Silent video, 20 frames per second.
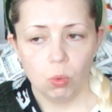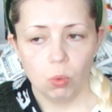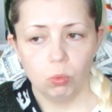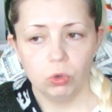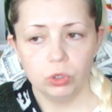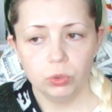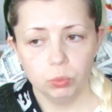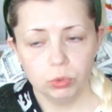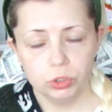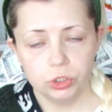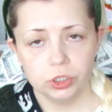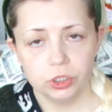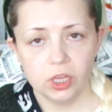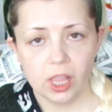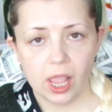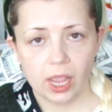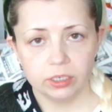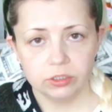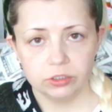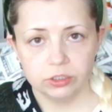What would you
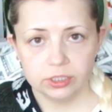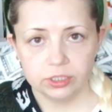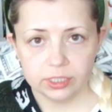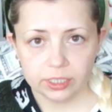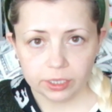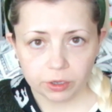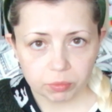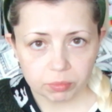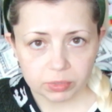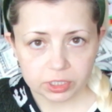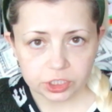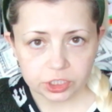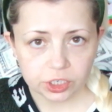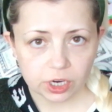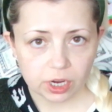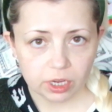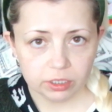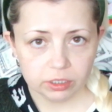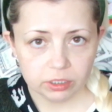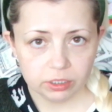like to see on my
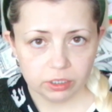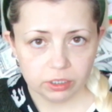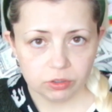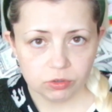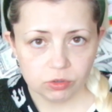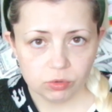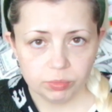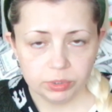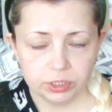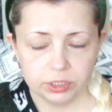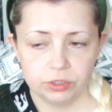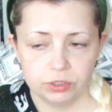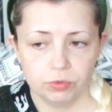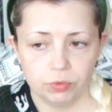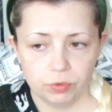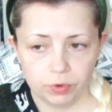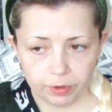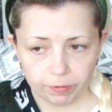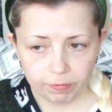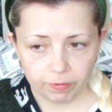channel? It will be
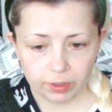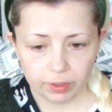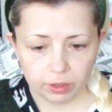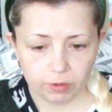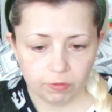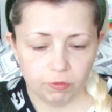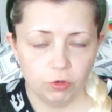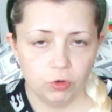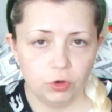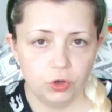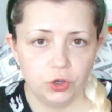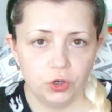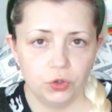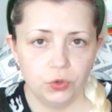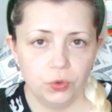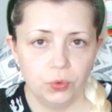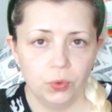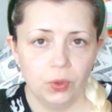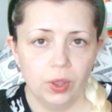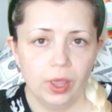terrific if you
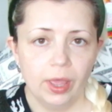do.